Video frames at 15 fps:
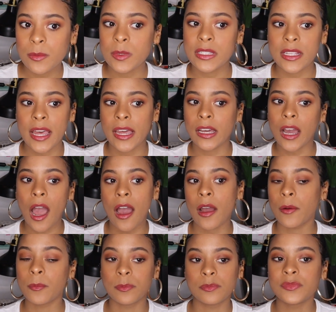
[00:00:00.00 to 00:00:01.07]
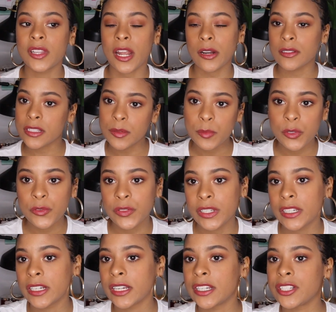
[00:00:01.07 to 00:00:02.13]
I was like, I thought I was gonna move
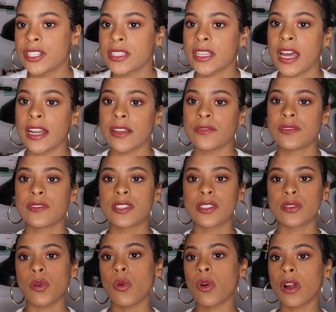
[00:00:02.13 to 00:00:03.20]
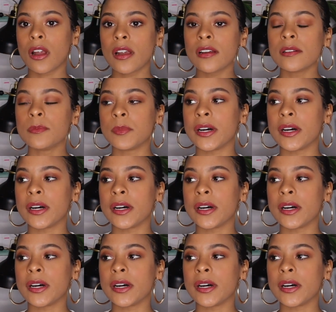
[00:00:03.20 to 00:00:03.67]
here and just kind of soar,